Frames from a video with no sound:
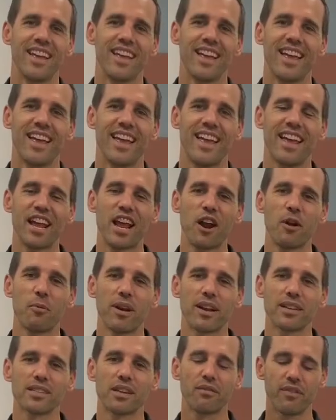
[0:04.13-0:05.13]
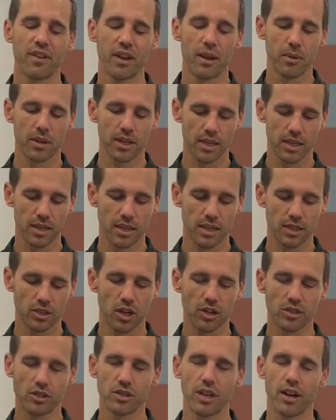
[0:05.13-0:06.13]
Hey chiropractic family,
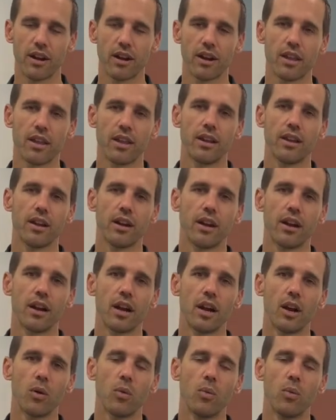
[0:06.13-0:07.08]
Dr. Derek here.